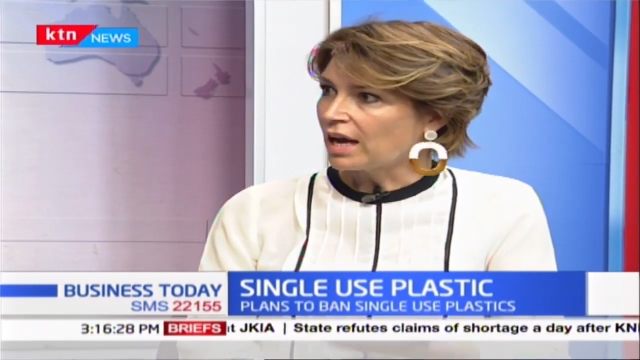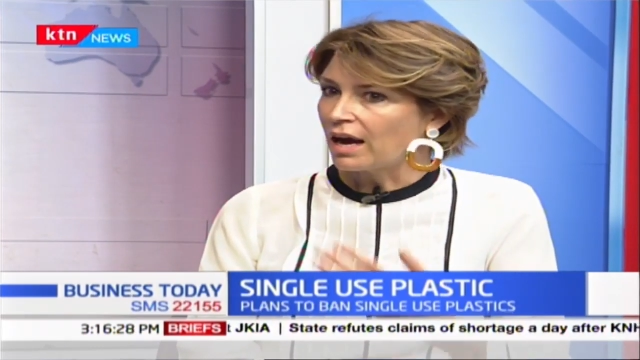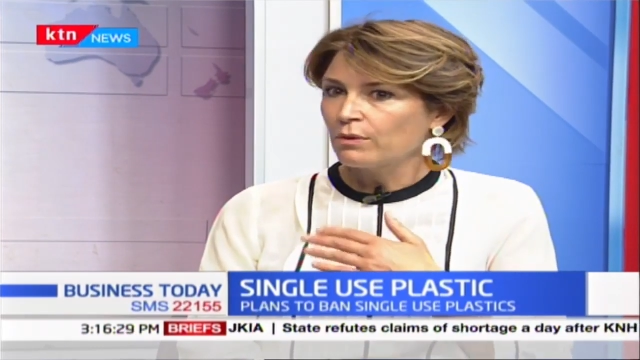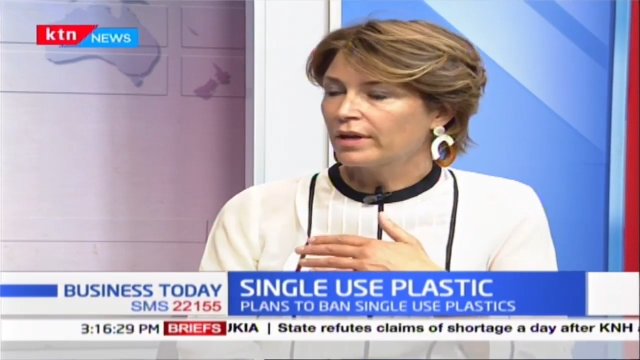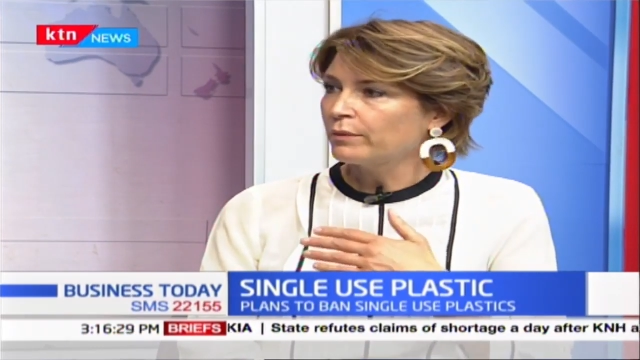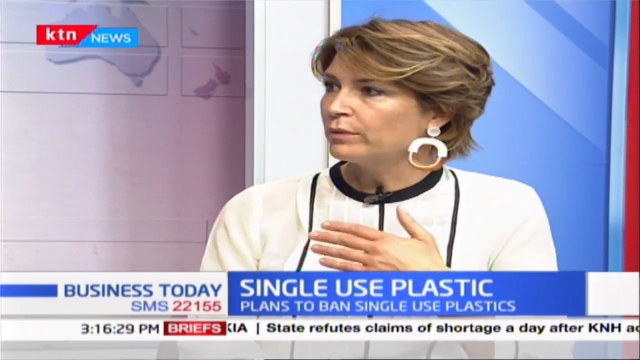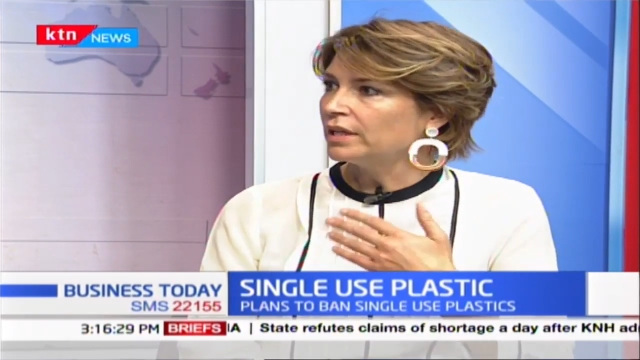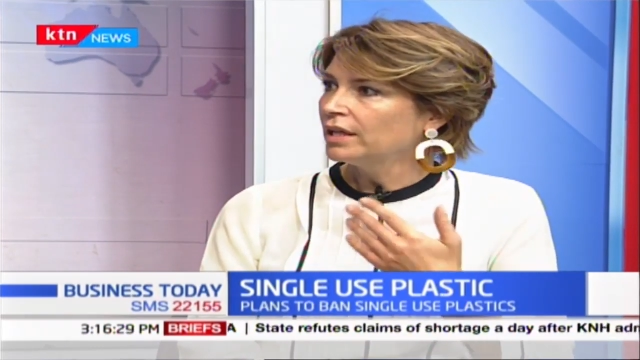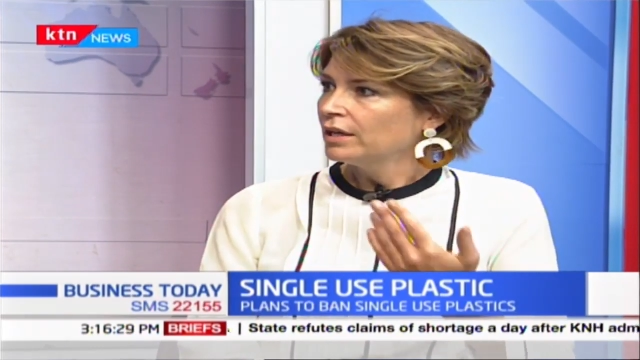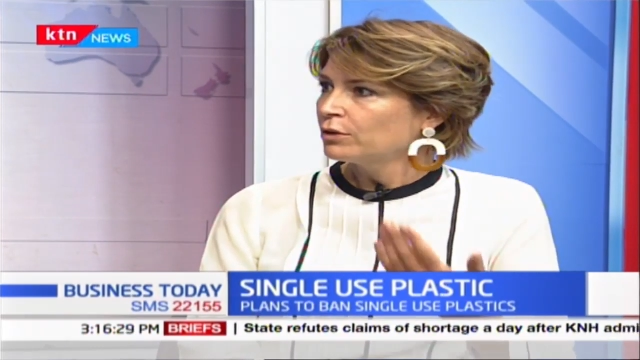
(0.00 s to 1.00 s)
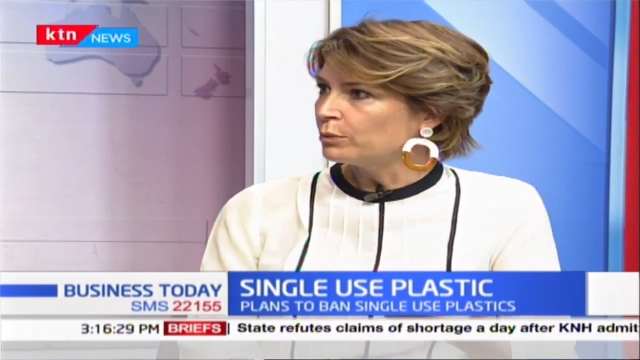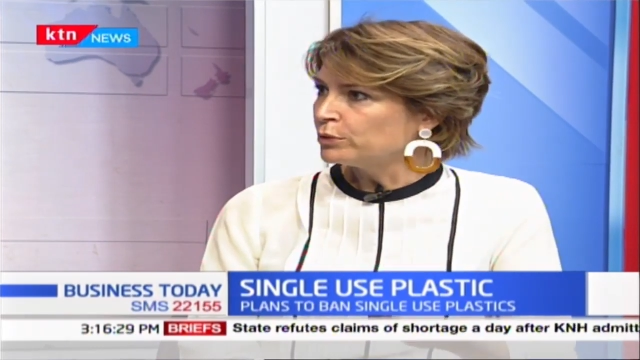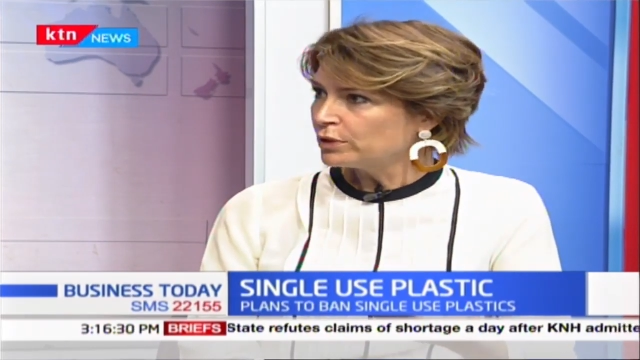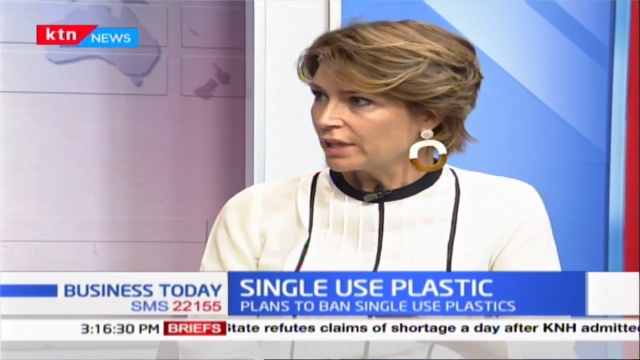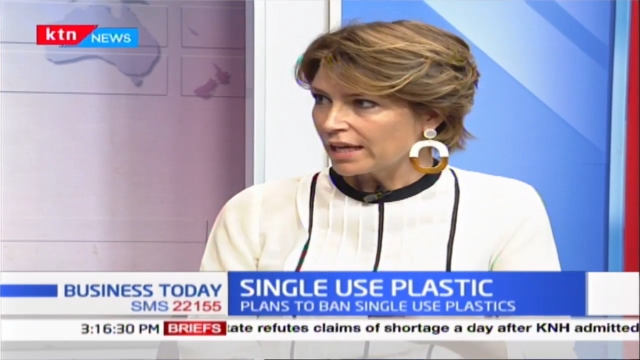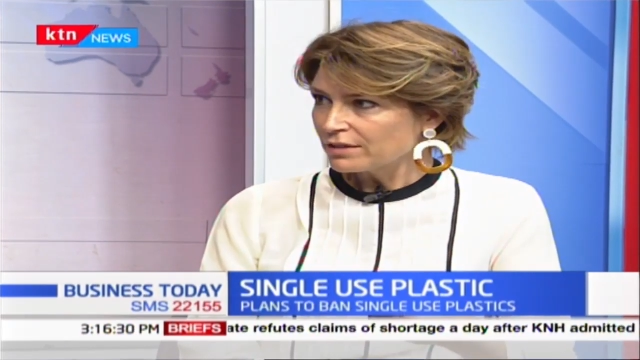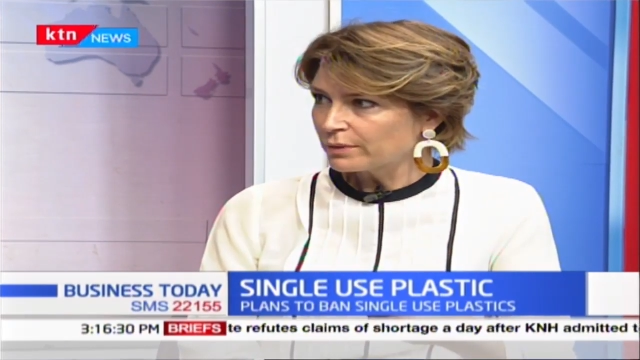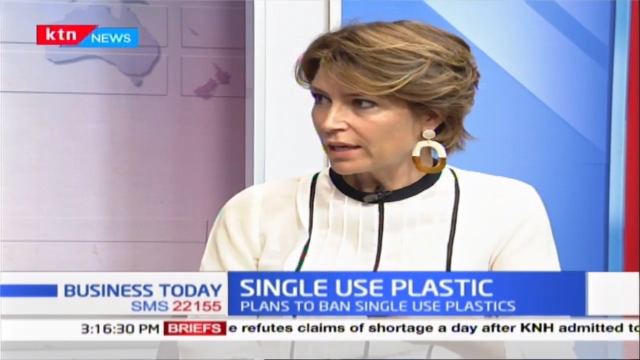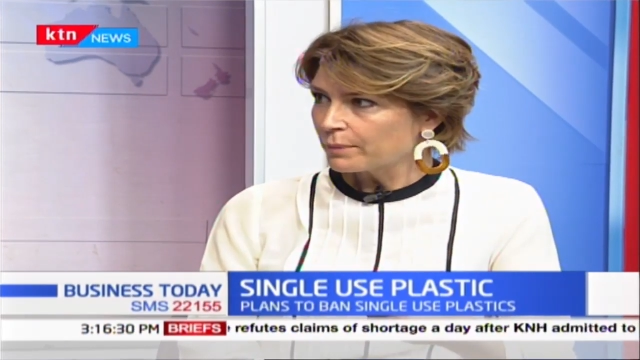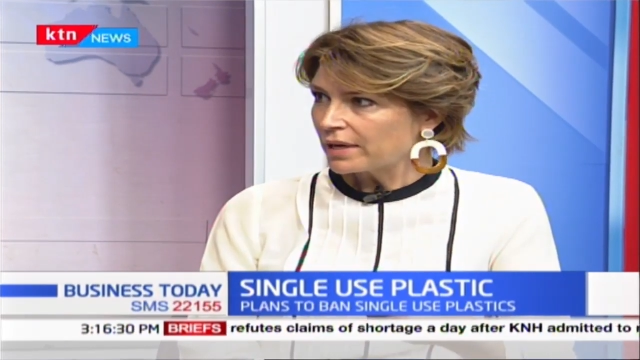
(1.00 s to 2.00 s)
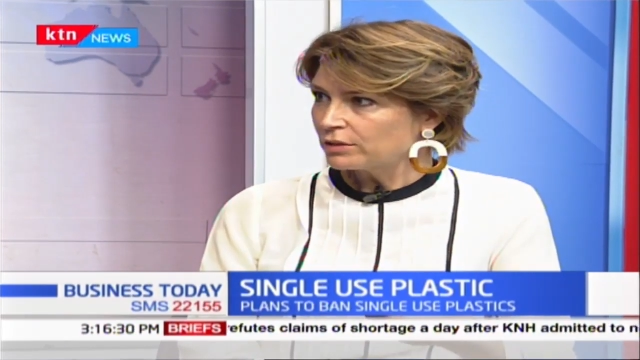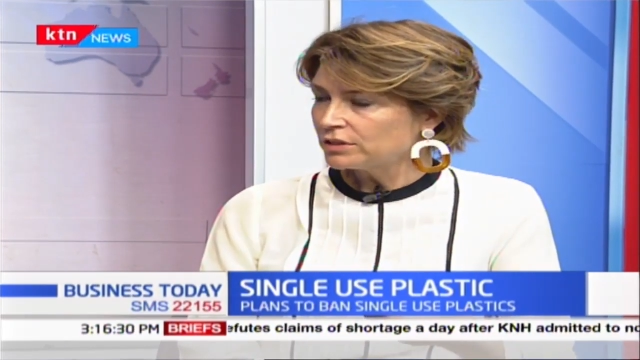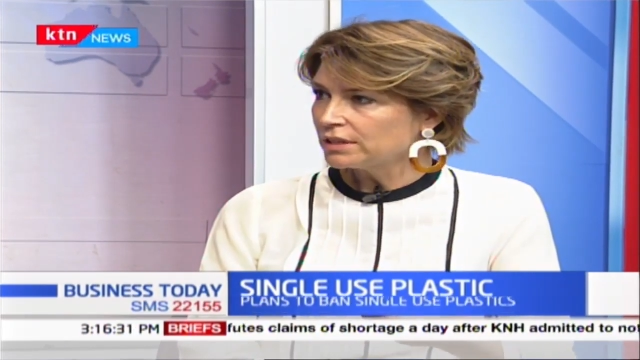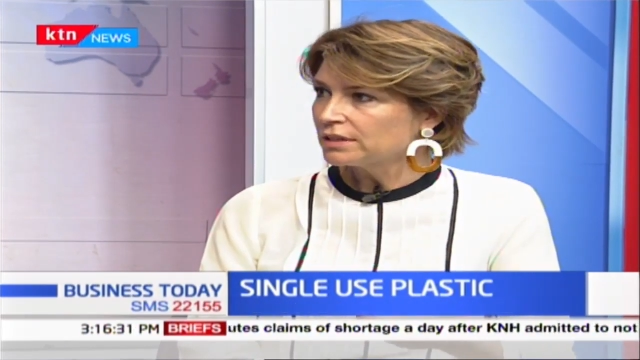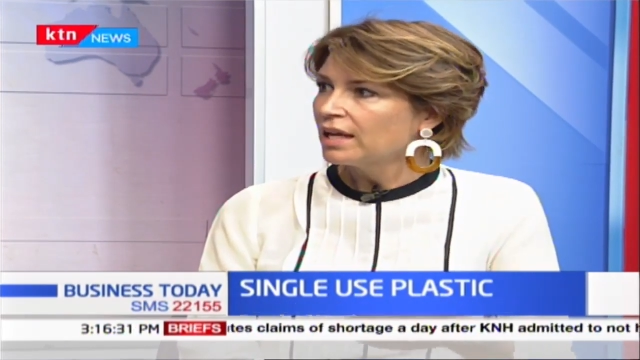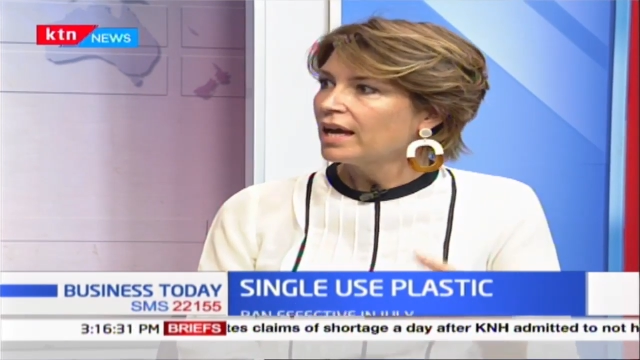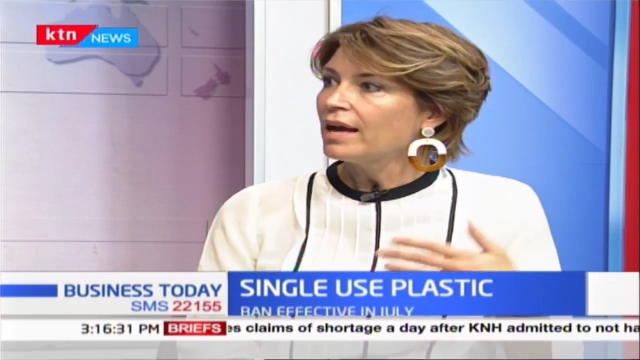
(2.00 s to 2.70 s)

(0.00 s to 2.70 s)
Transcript: How can we communicate well about it,